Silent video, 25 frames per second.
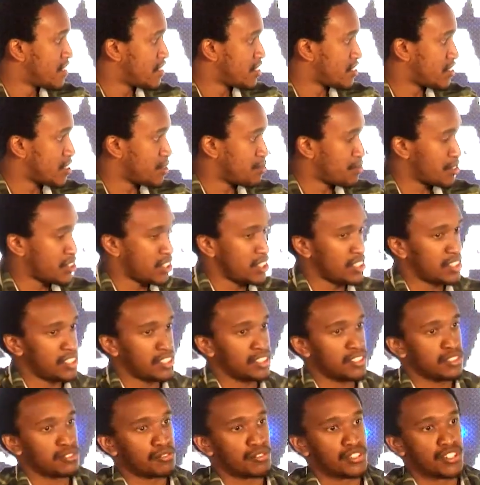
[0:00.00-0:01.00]

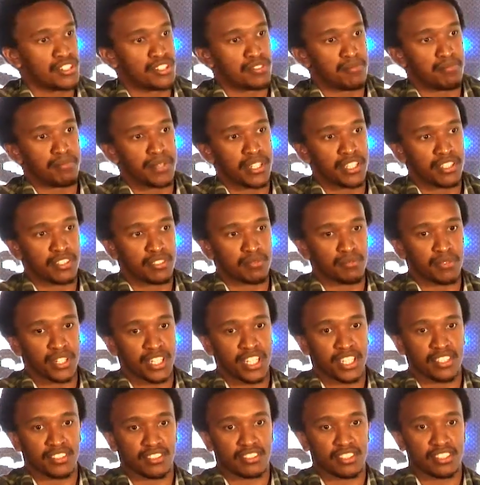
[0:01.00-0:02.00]
SimCity, which builds
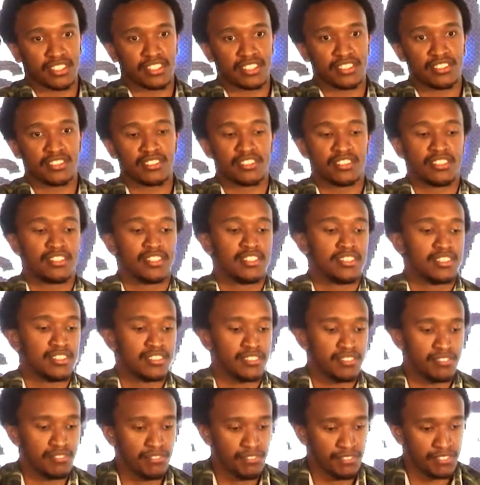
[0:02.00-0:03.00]
modern cities.
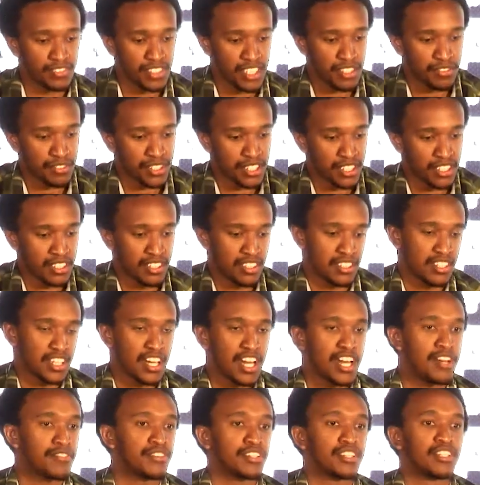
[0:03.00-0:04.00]

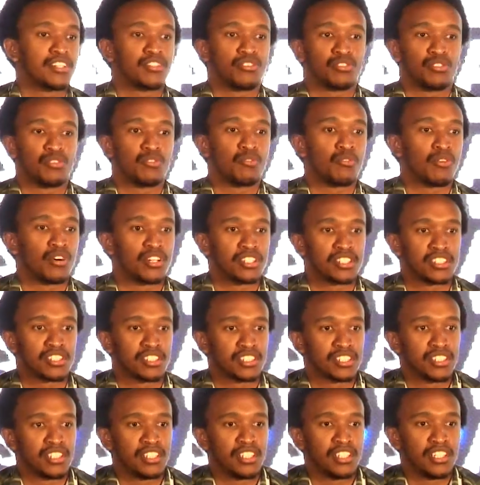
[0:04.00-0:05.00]
Everything you'd
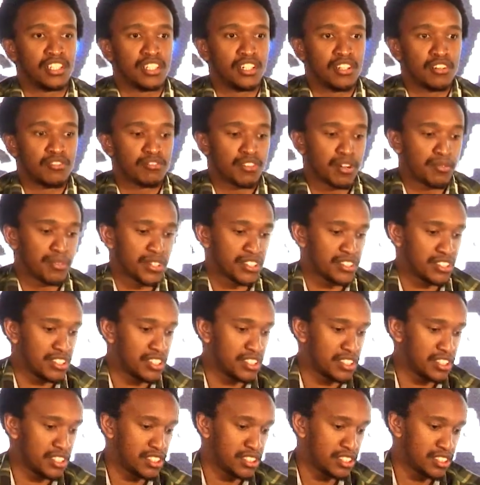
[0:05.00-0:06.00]
want from a
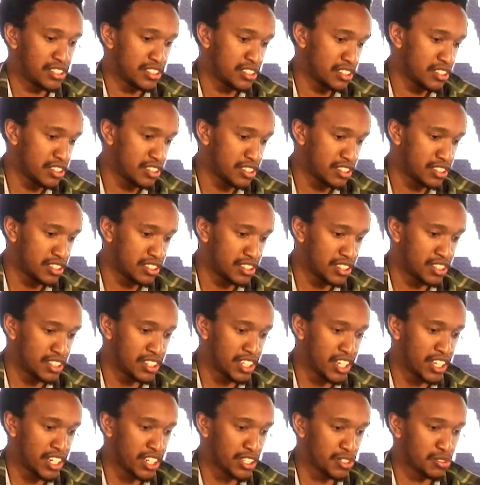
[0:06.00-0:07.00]
city in
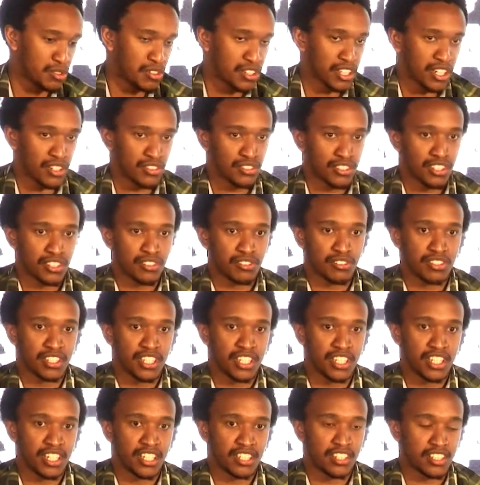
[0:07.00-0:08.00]
the year 2000 to
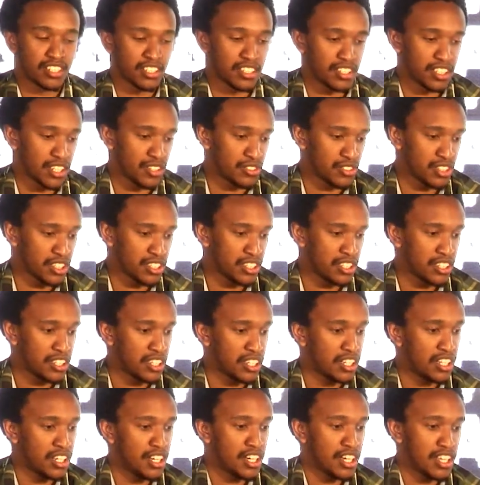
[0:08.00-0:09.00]
the year 3000.
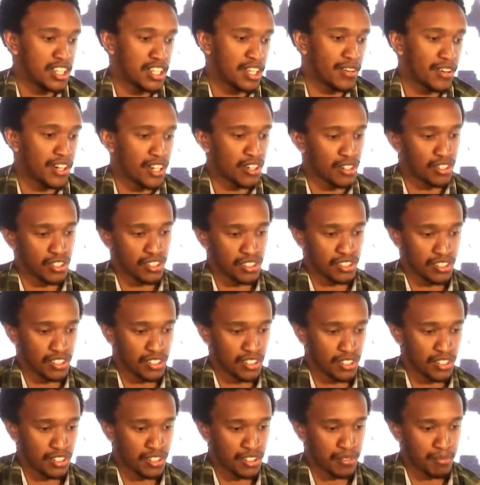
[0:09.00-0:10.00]
The one
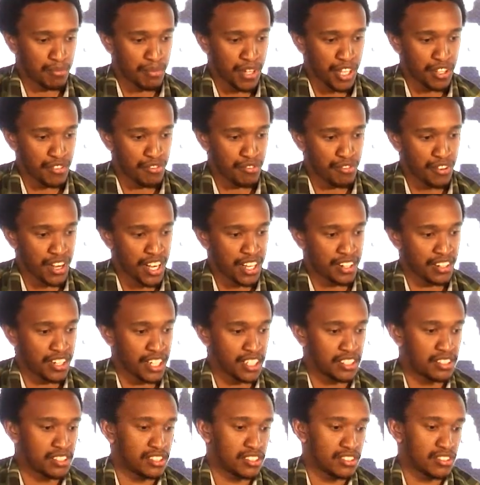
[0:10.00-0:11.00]
on my far
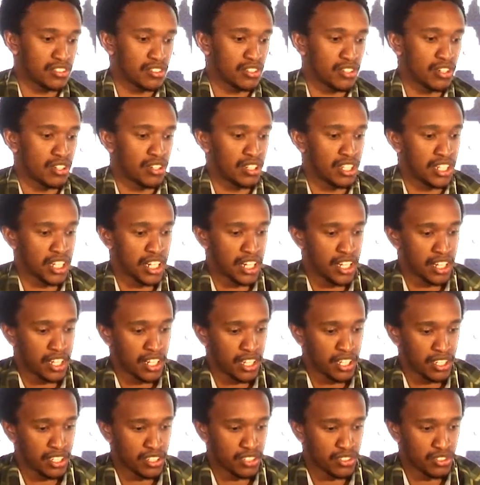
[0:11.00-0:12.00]
right is called
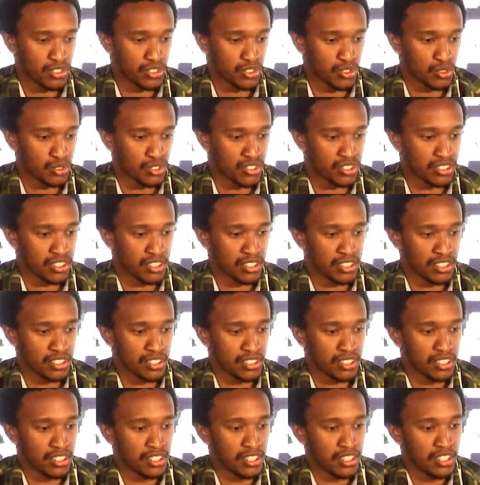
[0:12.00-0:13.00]
Zeus,
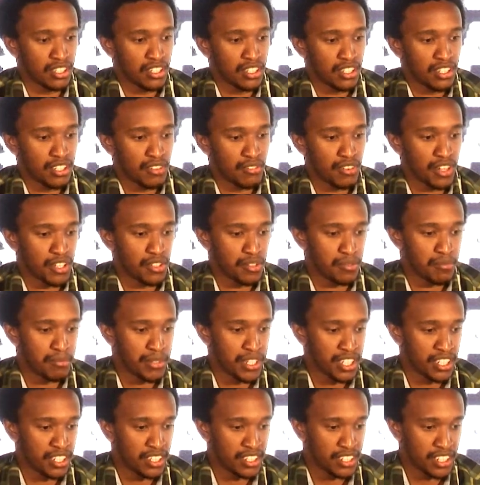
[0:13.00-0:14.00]
where you
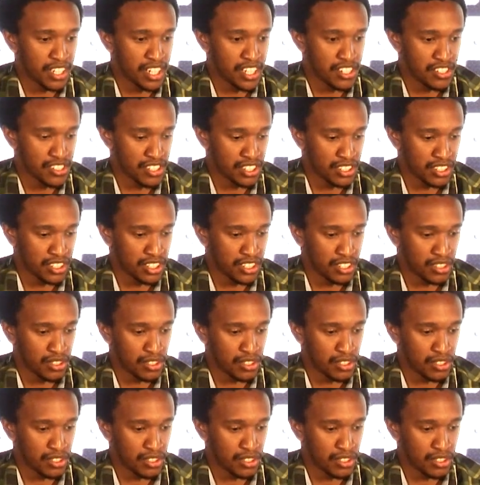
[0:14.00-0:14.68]
build ancient